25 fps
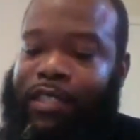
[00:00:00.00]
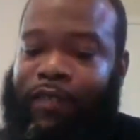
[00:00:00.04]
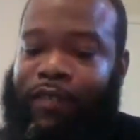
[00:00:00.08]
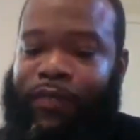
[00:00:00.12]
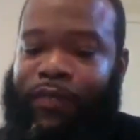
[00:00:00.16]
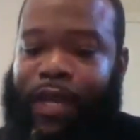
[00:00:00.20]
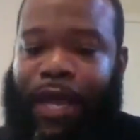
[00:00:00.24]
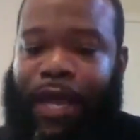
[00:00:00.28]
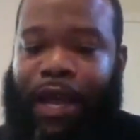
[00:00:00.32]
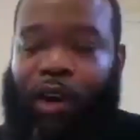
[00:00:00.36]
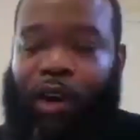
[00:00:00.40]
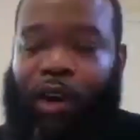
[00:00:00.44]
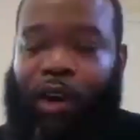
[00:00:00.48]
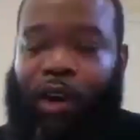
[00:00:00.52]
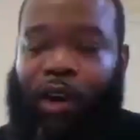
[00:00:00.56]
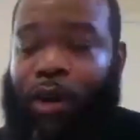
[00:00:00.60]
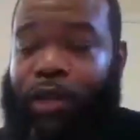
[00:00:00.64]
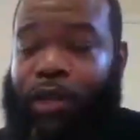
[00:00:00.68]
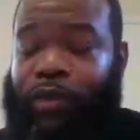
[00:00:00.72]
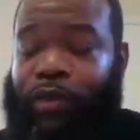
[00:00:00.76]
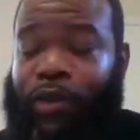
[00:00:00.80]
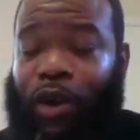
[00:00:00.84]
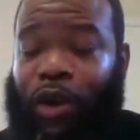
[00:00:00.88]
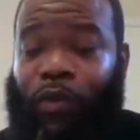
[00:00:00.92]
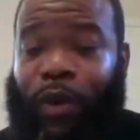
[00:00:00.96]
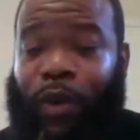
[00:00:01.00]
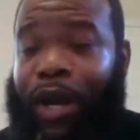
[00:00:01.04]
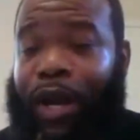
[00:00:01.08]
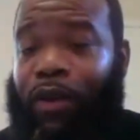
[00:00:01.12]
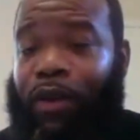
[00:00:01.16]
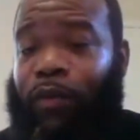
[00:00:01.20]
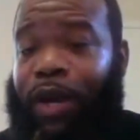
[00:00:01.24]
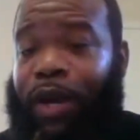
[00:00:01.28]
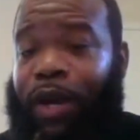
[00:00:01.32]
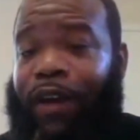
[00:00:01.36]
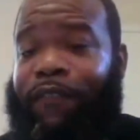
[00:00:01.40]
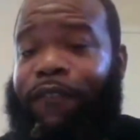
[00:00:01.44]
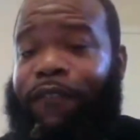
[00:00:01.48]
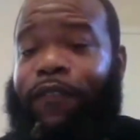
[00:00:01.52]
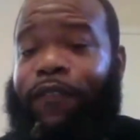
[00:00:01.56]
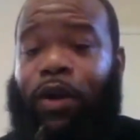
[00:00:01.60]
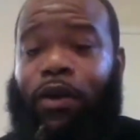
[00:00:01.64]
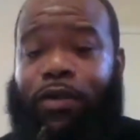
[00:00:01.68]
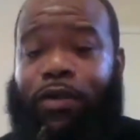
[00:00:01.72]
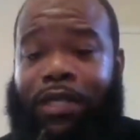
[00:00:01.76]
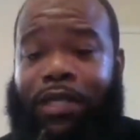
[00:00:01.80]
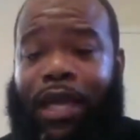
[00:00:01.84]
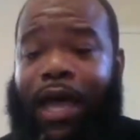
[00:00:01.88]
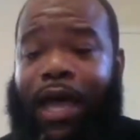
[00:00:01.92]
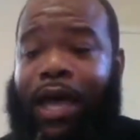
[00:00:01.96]
of now. But when I
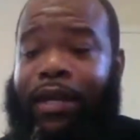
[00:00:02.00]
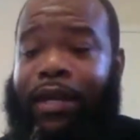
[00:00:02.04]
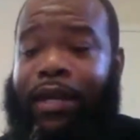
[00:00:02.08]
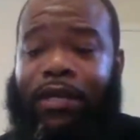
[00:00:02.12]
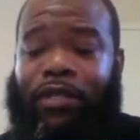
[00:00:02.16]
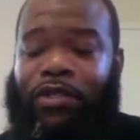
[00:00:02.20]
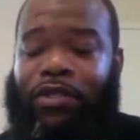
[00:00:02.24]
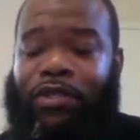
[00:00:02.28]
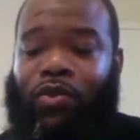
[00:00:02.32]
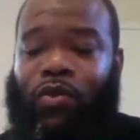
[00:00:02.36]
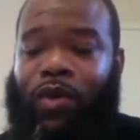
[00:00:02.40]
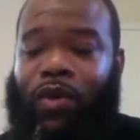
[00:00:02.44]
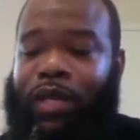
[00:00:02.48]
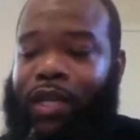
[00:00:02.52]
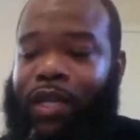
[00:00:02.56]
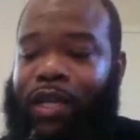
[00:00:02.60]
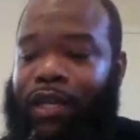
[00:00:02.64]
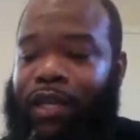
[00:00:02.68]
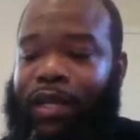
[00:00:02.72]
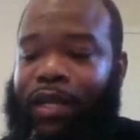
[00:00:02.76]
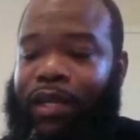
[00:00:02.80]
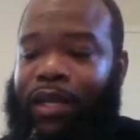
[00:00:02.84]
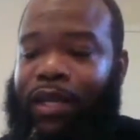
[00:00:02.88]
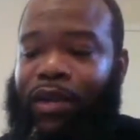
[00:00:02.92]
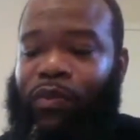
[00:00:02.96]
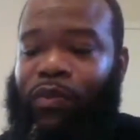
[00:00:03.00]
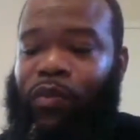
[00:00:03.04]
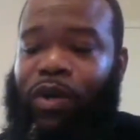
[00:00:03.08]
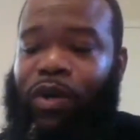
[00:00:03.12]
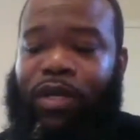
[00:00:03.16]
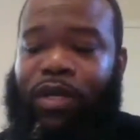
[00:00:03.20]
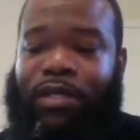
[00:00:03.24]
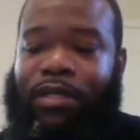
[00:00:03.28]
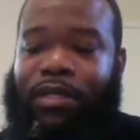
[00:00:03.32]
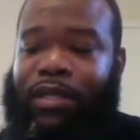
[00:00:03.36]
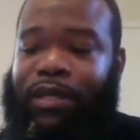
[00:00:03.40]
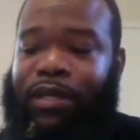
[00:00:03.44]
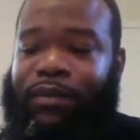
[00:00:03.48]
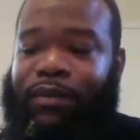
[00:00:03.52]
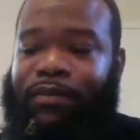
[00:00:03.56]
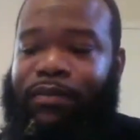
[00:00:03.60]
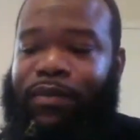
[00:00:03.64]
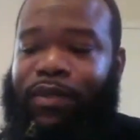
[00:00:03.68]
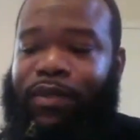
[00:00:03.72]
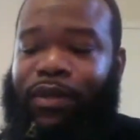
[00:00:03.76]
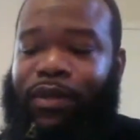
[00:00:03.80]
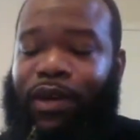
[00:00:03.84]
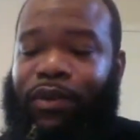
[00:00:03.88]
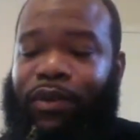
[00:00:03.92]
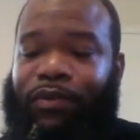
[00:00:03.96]
first got into it, it wasn't
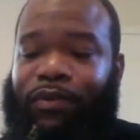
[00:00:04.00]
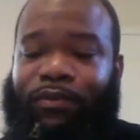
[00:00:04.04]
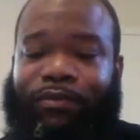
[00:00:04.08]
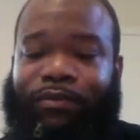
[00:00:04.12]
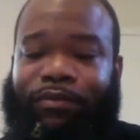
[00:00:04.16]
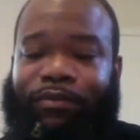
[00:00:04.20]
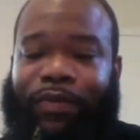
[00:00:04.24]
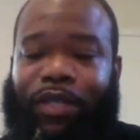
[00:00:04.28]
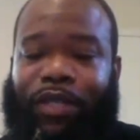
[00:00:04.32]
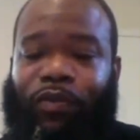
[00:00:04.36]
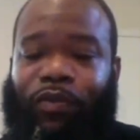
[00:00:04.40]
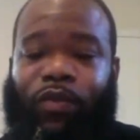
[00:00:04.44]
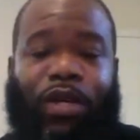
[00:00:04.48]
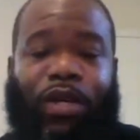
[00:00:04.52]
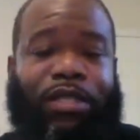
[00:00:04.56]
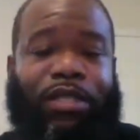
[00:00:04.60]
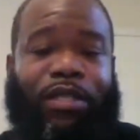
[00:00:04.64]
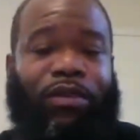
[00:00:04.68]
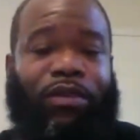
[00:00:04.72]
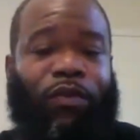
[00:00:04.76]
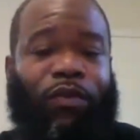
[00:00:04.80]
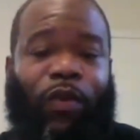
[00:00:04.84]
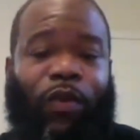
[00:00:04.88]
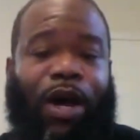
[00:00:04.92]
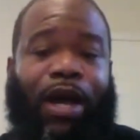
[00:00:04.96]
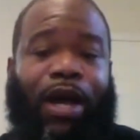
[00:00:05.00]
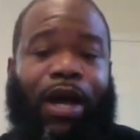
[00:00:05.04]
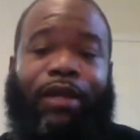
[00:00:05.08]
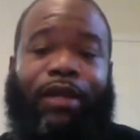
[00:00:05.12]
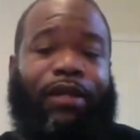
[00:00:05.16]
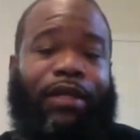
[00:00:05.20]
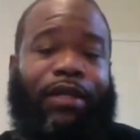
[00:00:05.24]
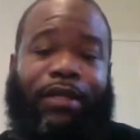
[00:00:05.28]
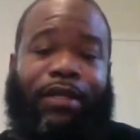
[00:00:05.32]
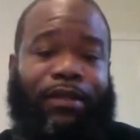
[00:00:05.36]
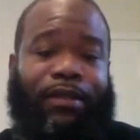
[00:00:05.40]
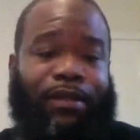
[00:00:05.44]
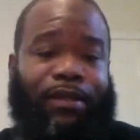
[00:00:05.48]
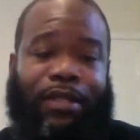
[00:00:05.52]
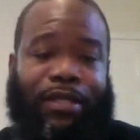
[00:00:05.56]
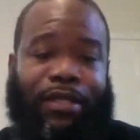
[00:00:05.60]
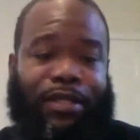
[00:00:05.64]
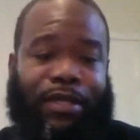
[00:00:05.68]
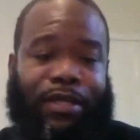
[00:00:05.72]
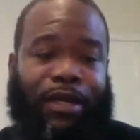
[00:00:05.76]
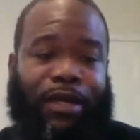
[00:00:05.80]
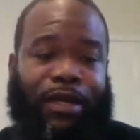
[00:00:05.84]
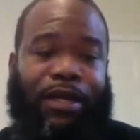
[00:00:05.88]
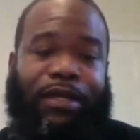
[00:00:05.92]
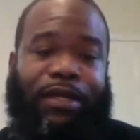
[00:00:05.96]
widely
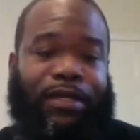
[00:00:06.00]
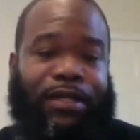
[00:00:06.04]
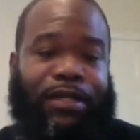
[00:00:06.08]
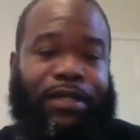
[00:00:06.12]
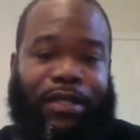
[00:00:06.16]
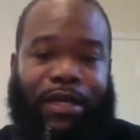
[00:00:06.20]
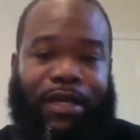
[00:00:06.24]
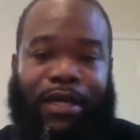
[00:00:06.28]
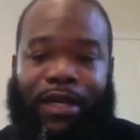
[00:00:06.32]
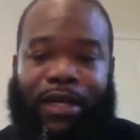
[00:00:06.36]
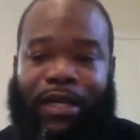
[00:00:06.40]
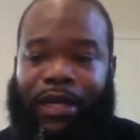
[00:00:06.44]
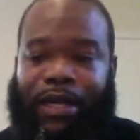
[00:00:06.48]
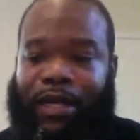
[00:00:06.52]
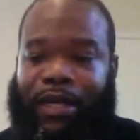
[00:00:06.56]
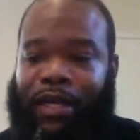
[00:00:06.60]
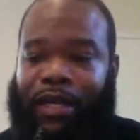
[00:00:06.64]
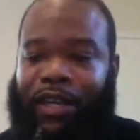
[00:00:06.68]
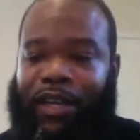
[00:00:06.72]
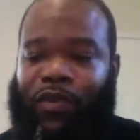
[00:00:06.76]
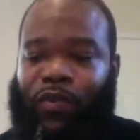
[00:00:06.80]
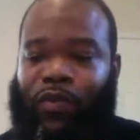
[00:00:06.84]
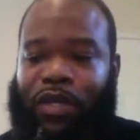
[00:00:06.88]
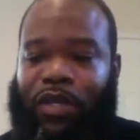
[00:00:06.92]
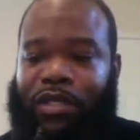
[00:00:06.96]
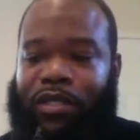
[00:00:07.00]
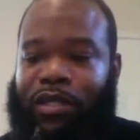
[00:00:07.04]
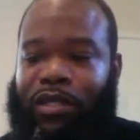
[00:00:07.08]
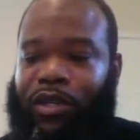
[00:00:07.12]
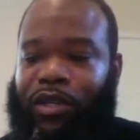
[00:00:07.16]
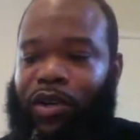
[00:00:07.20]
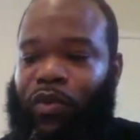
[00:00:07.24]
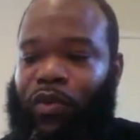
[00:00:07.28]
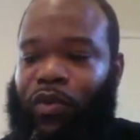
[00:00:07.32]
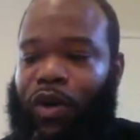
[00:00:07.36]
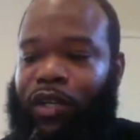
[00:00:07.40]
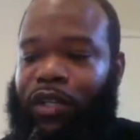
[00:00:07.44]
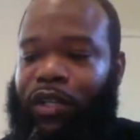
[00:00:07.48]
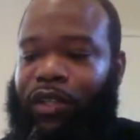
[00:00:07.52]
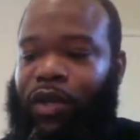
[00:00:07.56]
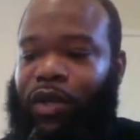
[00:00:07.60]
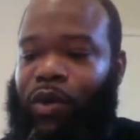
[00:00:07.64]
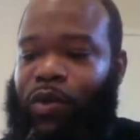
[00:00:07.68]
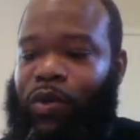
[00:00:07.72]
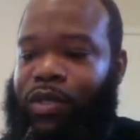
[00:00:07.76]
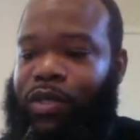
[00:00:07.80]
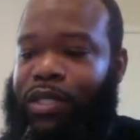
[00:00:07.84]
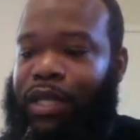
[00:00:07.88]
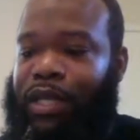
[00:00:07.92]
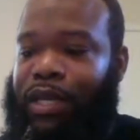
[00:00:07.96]
discussed. It was still one of
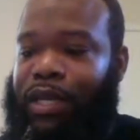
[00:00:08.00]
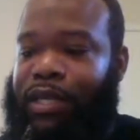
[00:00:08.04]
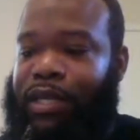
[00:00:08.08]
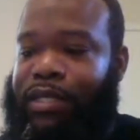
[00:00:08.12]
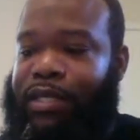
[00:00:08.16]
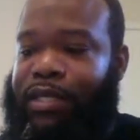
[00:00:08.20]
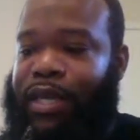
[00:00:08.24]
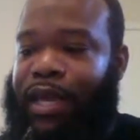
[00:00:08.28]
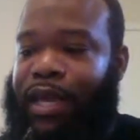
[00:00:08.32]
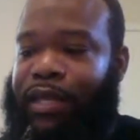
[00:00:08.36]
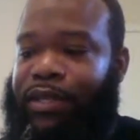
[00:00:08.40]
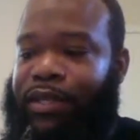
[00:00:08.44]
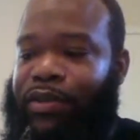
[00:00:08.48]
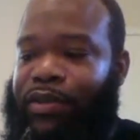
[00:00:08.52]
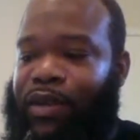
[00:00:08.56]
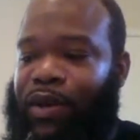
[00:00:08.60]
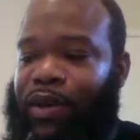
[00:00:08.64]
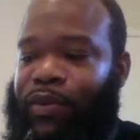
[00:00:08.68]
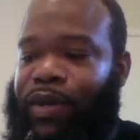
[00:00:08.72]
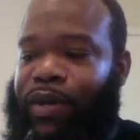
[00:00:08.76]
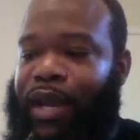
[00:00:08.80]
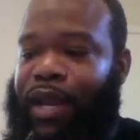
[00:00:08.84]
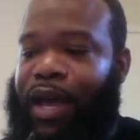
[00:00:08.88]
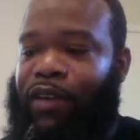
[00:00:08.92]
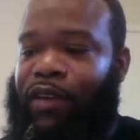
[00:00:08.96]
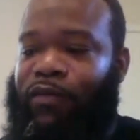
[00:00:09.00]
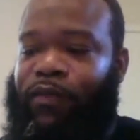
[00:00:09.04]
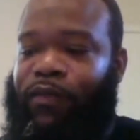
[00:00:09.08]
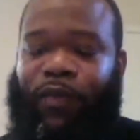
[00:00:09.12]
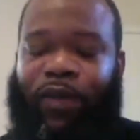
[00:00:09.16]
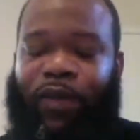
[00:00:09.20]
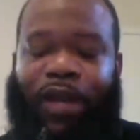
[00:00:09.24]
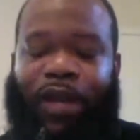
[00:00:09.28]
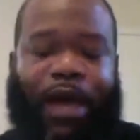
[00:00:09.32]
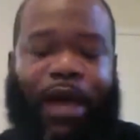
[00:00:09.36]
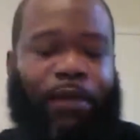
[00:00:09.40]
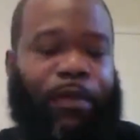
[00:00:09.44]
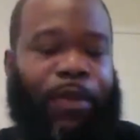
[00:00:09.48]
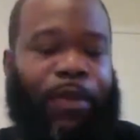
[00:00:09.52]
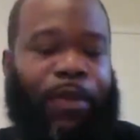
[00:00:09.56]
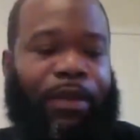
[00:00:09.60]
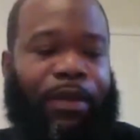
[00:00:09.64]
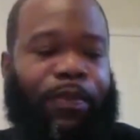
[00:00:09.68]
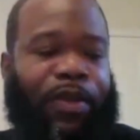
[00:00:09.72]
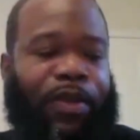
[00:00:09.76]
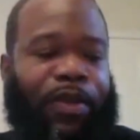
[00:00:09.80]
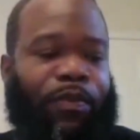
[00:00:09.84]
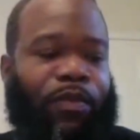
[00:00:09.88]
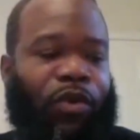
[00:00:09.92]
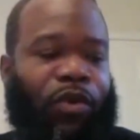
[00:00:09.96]
those things that not many
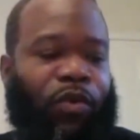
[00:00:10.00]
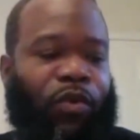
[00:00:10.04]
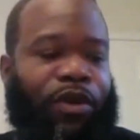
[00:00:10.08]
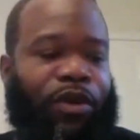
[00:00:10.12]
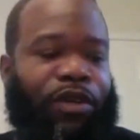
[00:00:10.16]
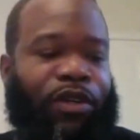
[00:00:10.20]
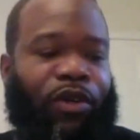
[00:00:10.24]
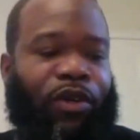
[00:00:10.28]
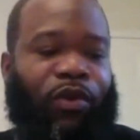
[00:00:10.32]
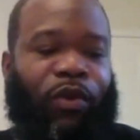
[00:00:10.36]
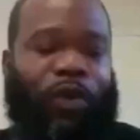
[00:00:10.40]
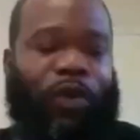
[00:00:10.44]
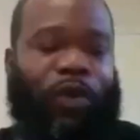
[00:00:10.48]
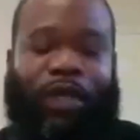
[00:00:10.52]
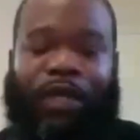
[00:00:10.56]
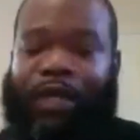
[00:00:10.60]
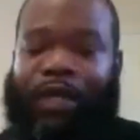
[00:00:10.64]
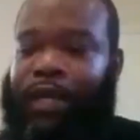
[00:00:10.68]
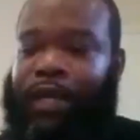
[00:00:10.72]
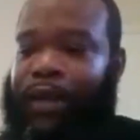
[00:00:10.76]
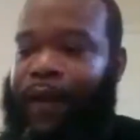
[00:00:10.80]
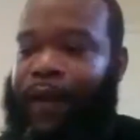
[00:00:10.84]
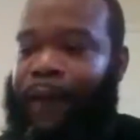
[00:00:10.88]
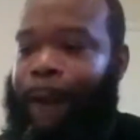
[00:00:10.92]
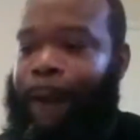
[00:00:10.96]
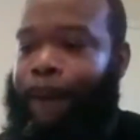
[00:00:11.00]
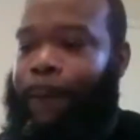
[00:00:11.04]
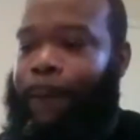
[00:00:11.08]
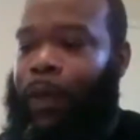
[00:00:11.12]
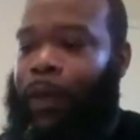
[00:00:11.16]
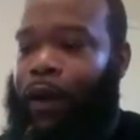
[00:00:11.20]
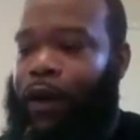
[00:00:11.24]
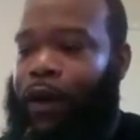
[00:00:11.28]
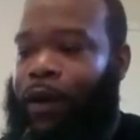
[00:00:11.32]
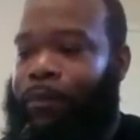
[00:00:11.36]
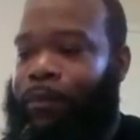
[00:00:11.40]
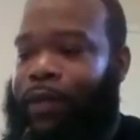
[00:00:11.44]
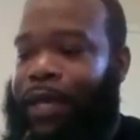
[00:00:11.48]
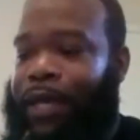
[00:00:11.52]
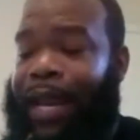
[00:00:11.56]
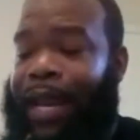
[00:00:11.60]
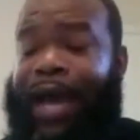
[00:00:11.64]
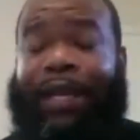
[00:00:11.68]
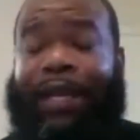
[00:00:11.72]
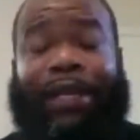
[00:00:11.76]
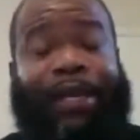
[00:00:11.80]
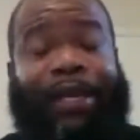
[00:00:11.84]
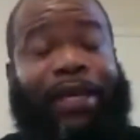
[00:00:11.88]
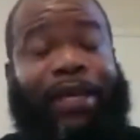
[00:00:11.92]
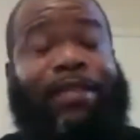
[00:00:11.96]
people were doing. And
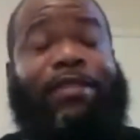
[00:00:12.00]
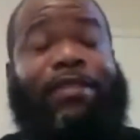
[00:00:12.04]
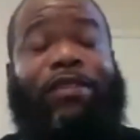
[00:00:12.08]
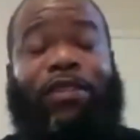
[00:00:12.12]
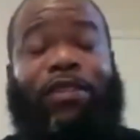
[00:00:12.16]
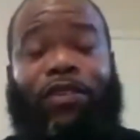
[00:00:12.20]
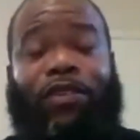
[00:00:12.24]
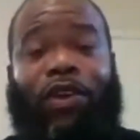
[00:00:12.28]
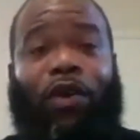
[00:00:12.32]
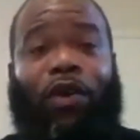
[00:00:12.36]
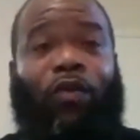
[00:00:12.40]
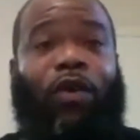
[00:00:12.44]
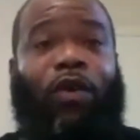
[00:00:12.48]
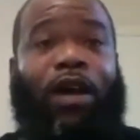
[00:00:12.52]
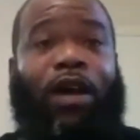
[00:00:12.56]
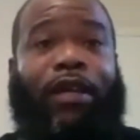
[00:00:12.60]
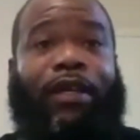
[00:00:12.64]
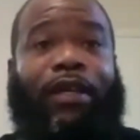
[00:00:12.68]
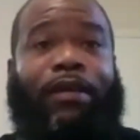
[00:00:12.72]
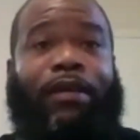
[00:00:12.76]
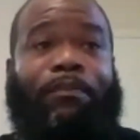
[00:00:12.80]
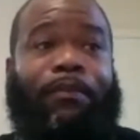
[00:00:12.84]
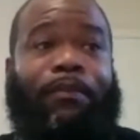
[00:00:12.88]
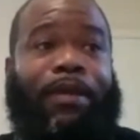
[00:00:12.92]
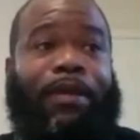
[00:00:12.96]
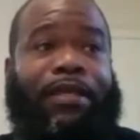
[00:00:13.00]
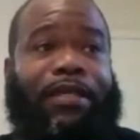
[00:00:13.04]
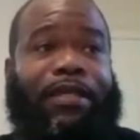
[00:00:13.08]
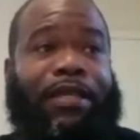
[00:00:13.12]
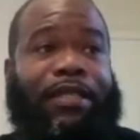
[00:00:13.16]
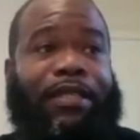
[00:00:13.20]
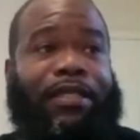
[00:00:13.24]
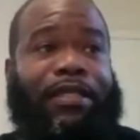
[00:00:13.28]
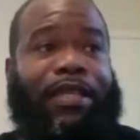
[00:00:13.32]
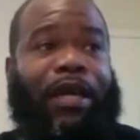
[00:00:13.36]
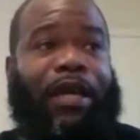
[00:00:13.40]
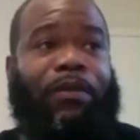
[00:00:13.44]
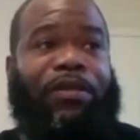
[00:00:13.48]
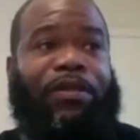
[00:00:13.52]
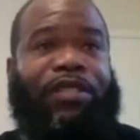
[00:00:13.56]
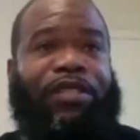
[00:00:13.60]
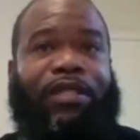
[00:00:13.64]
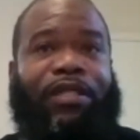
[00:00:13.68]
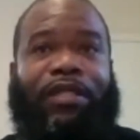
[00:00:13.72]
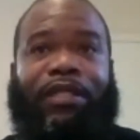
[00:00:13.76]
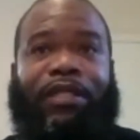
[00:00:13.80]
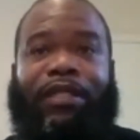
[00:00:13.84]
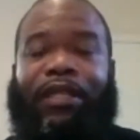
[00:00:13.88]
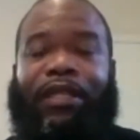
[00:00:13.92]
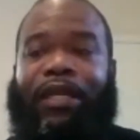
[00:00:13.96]
I guess one
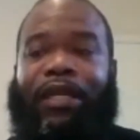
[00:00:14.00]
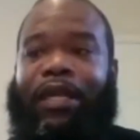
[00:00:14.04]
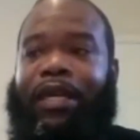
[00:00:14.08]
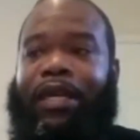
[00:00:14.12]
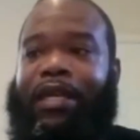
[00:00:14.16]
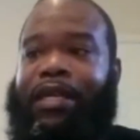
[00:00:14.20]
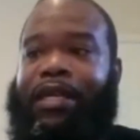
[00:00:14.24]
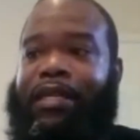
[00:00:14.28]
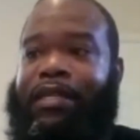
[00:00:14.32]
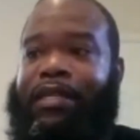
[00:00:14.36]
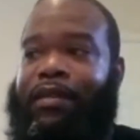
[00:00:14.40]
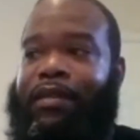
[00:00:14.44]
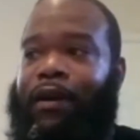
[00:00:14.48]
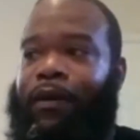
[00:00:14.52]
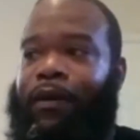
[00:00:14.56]
misconception is